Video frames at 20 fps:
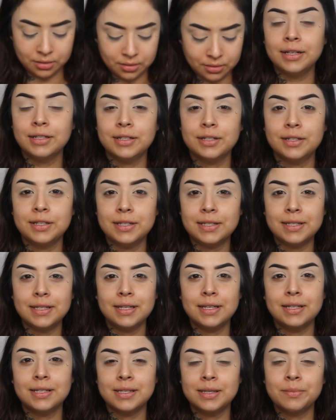And this
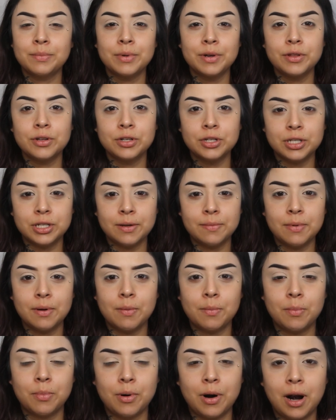is the
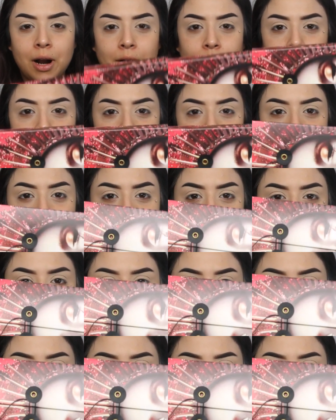Mothership Browns